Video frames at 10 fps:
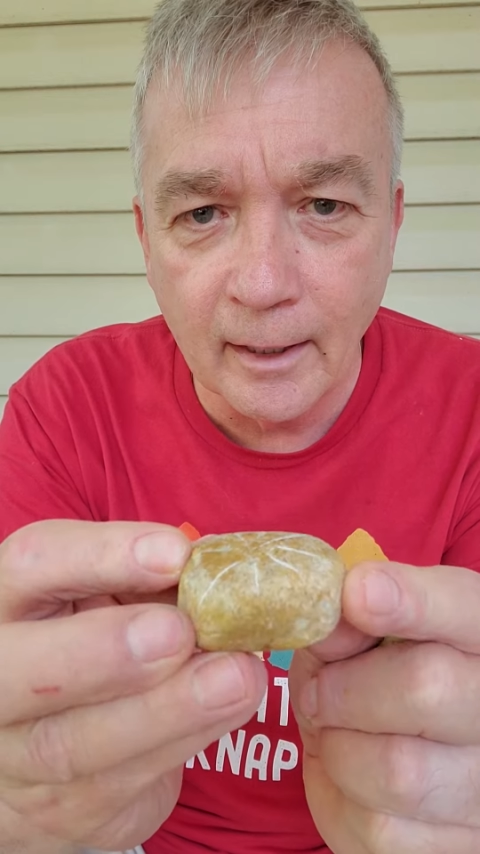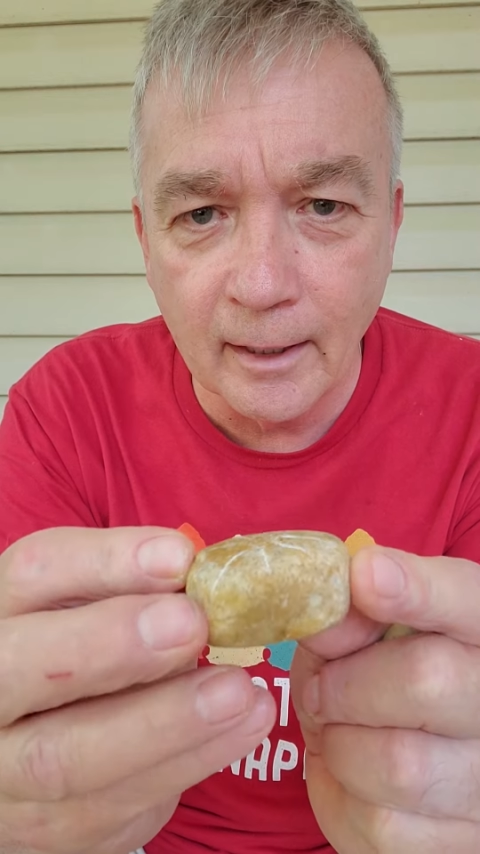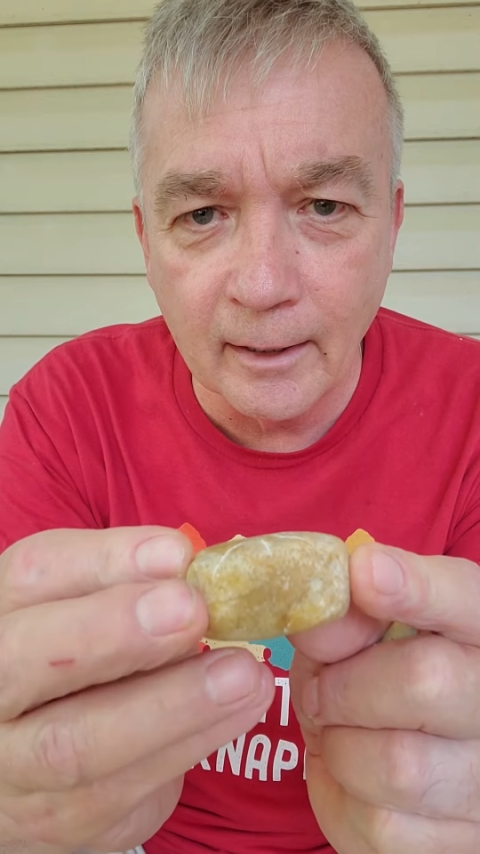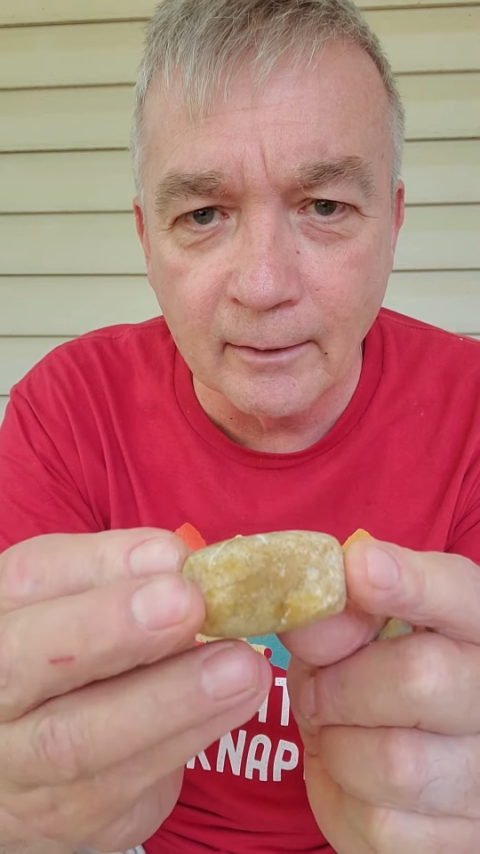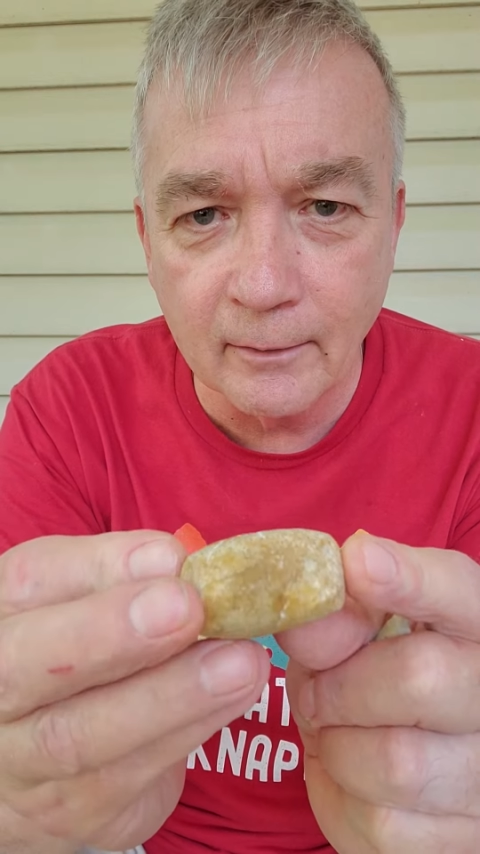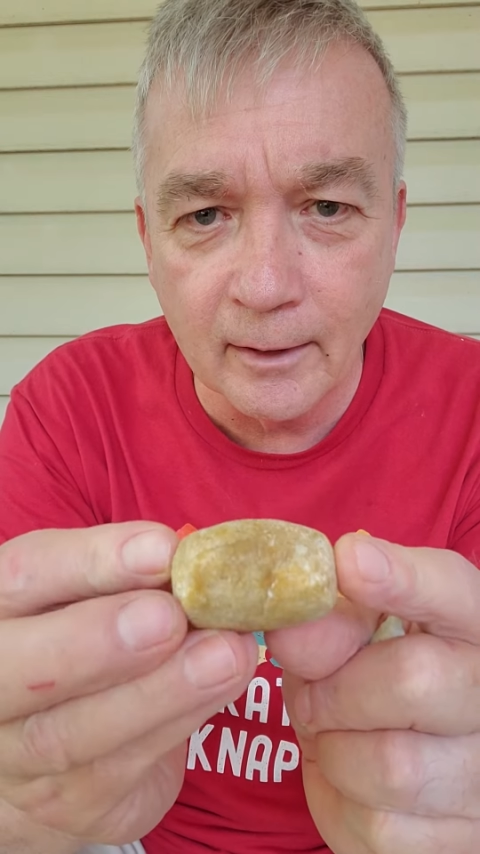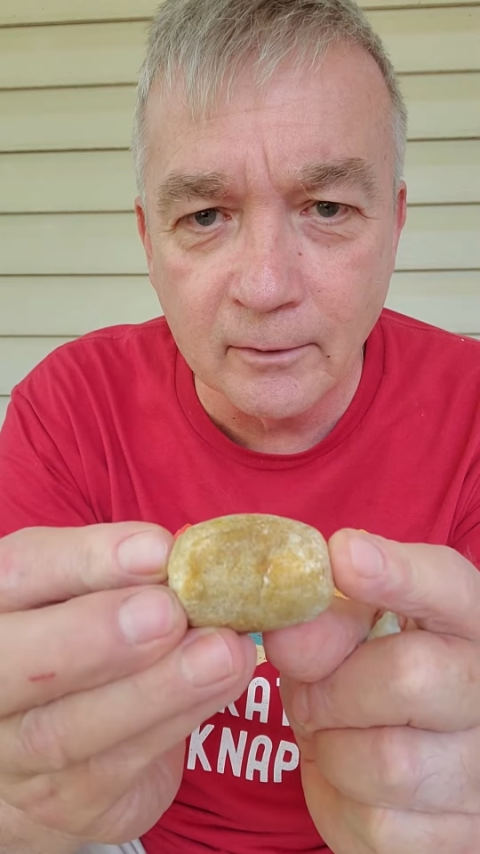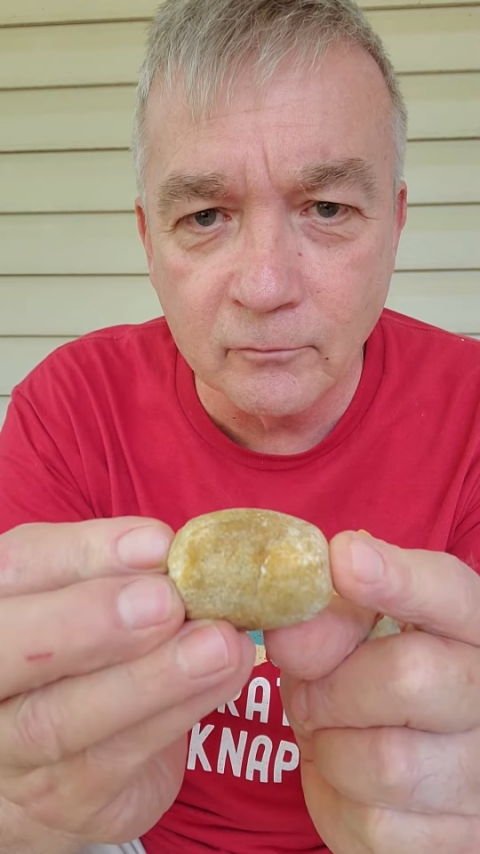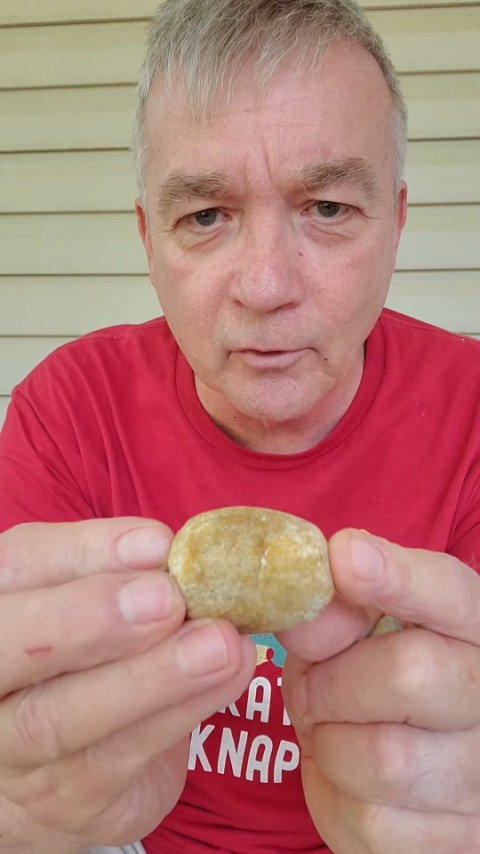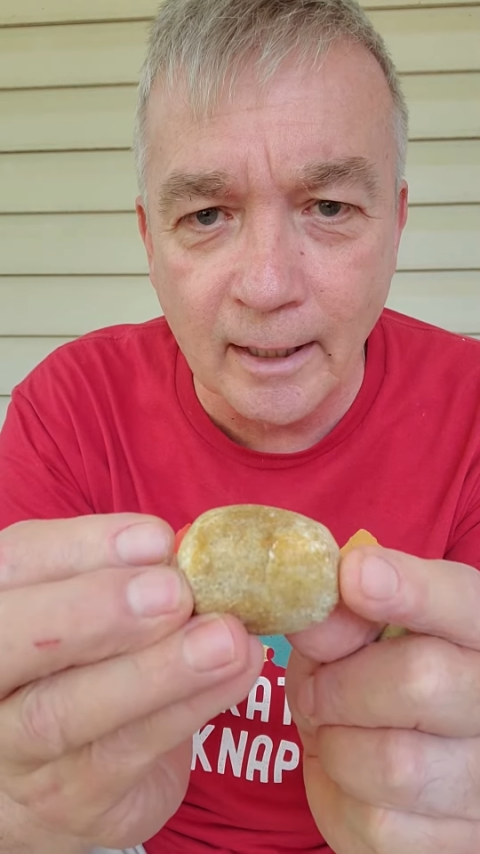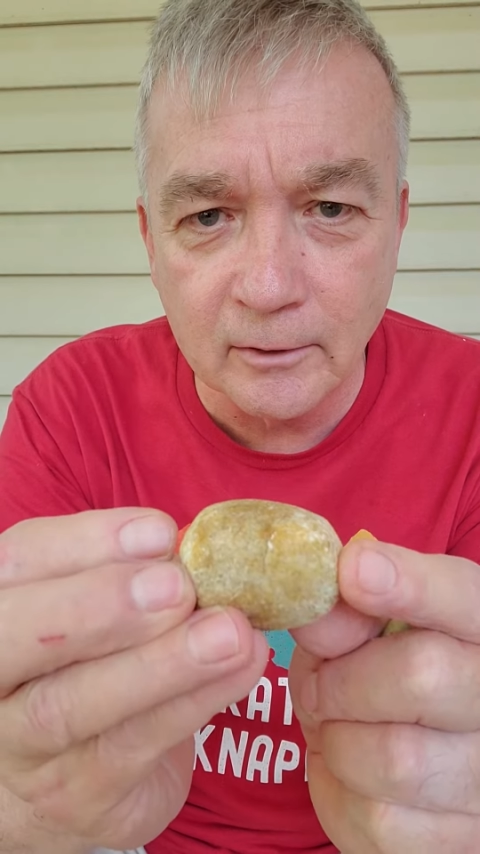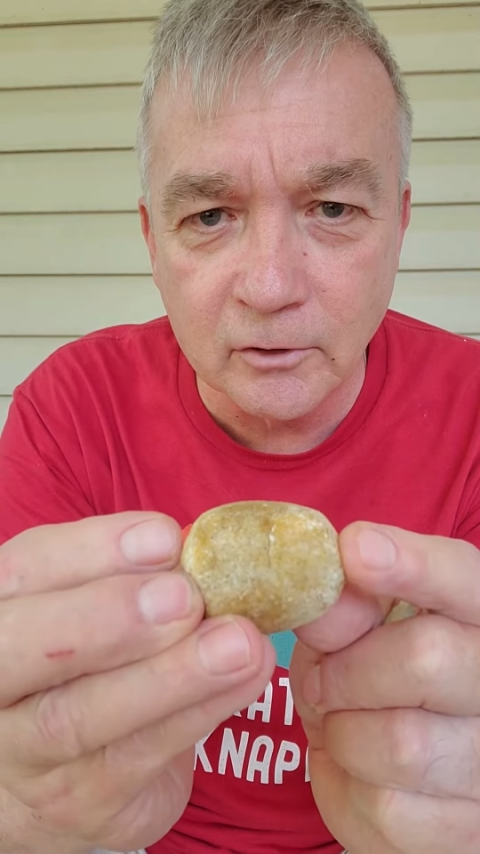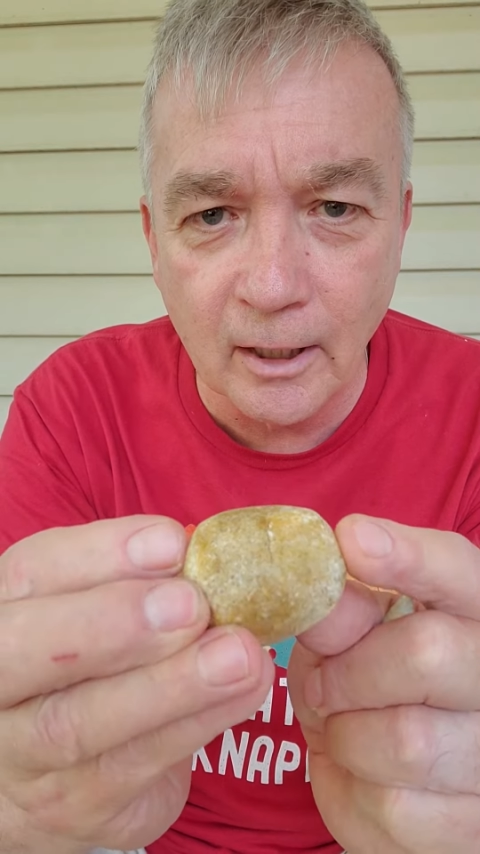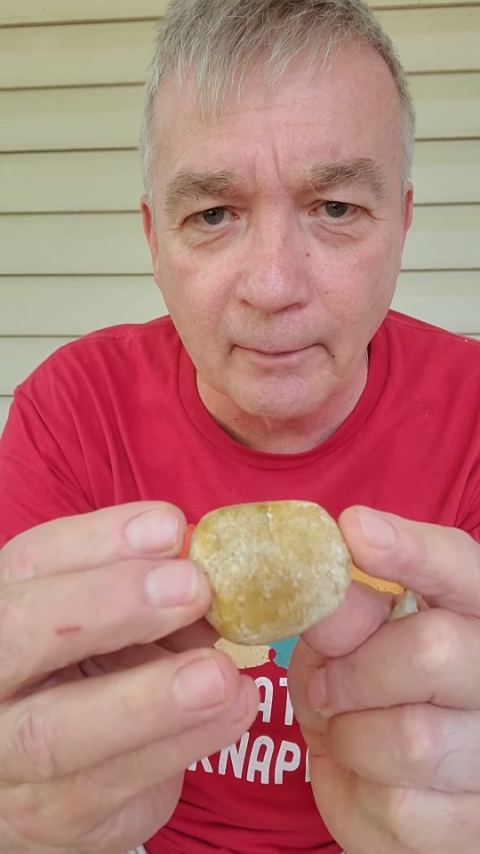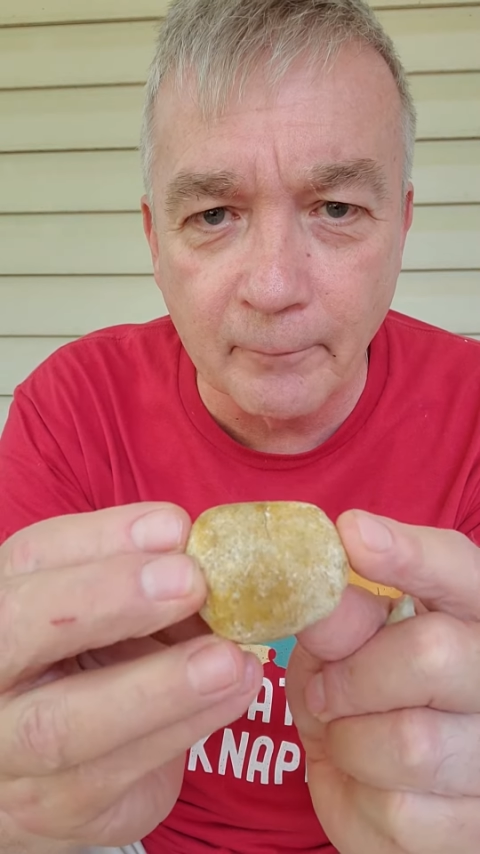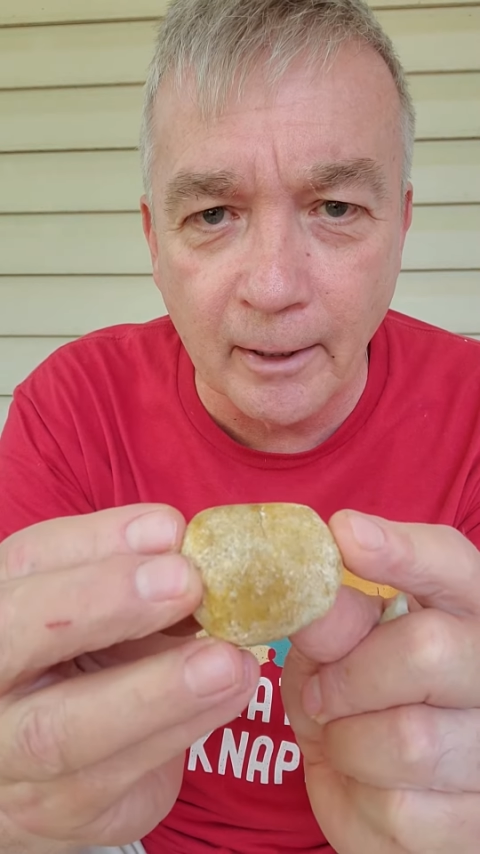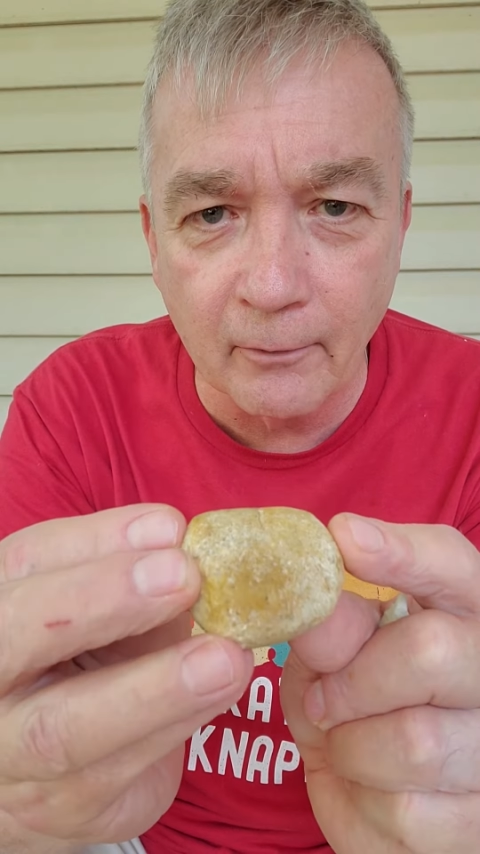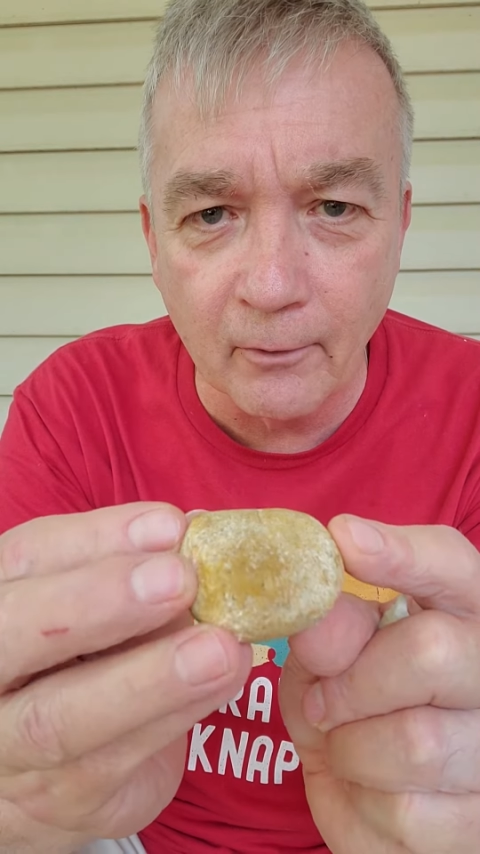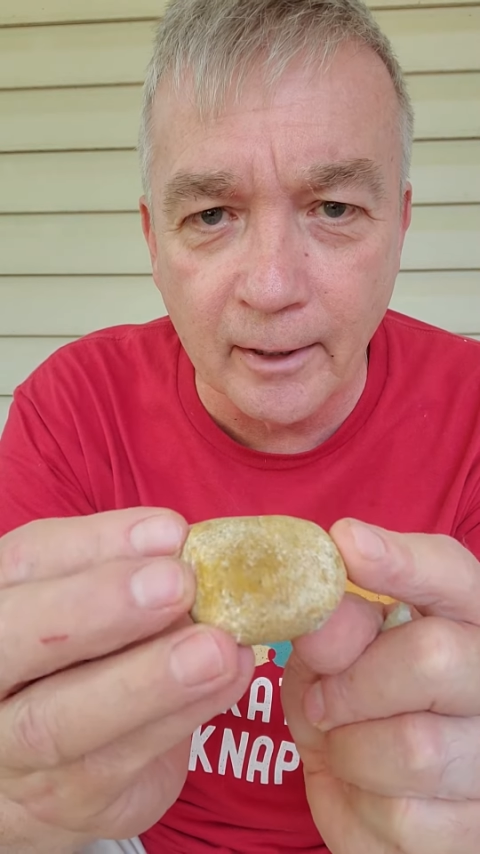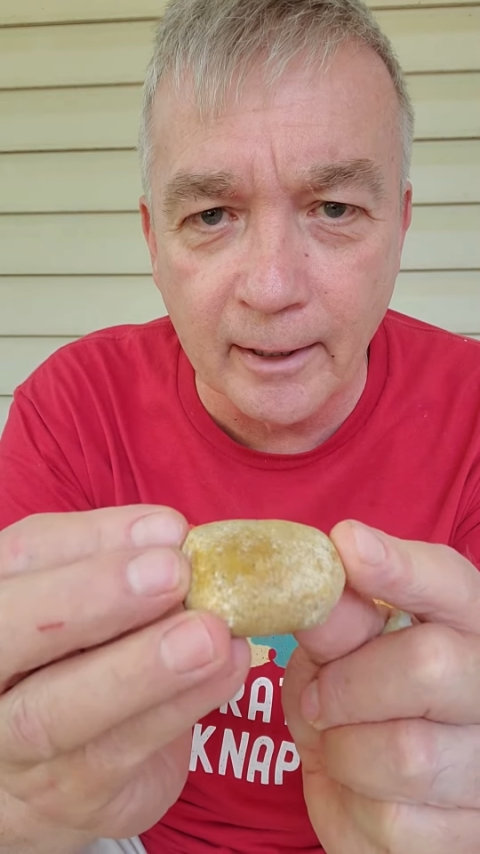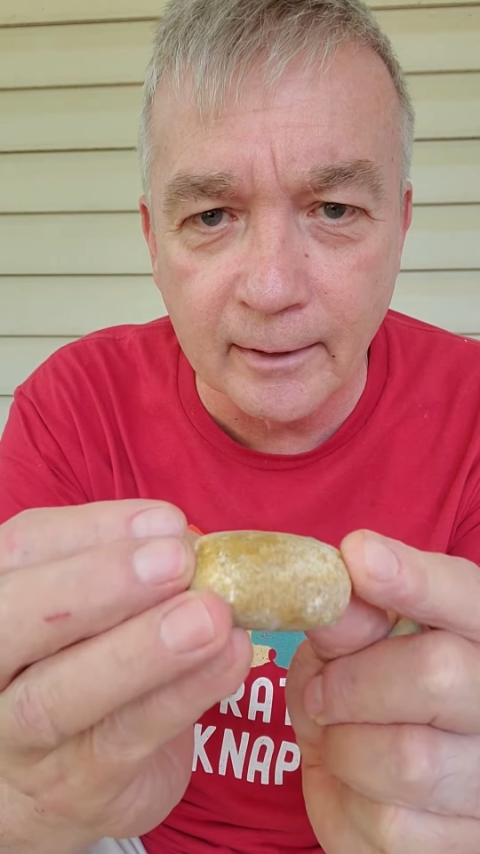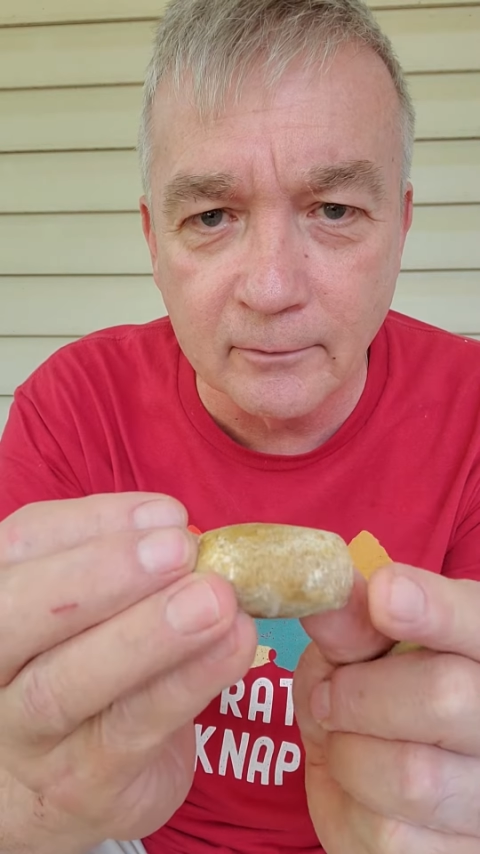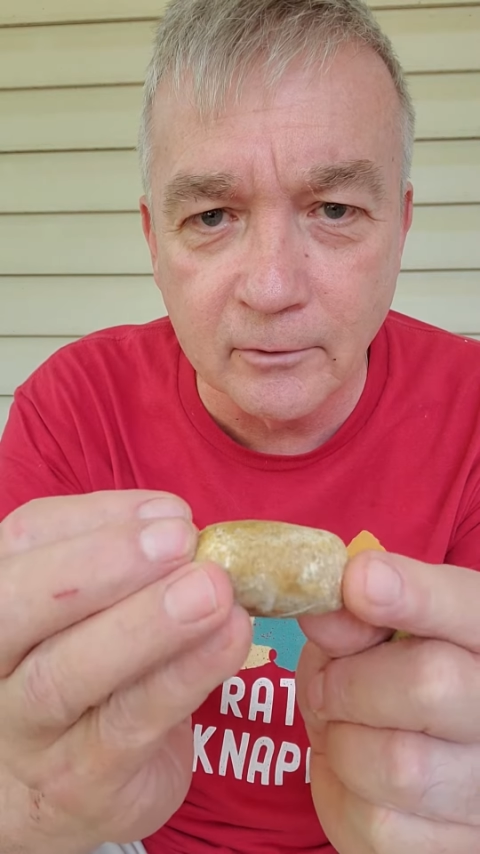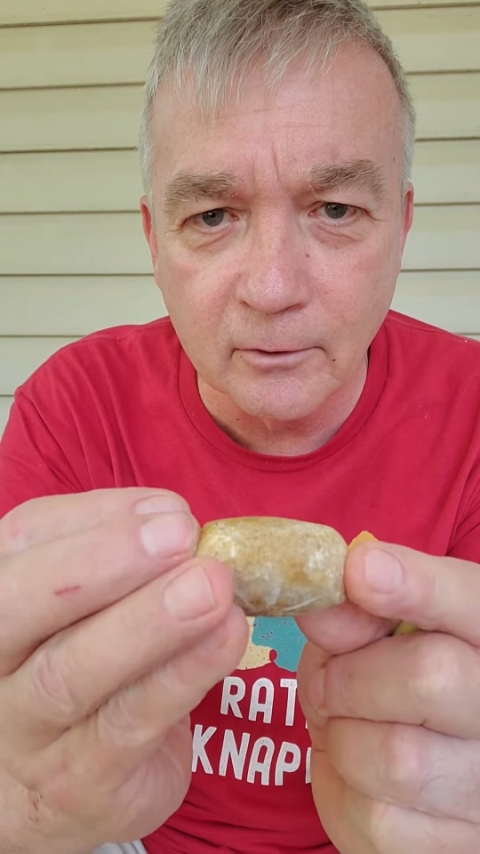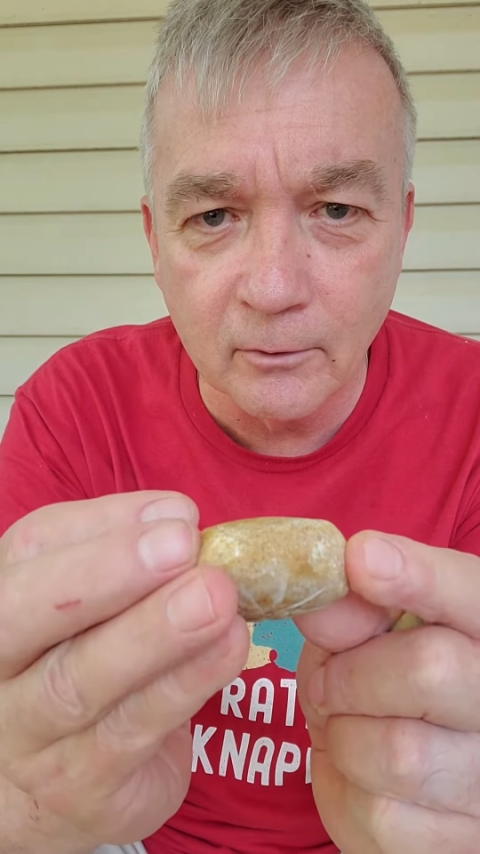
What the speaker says: and try to shape arrowheads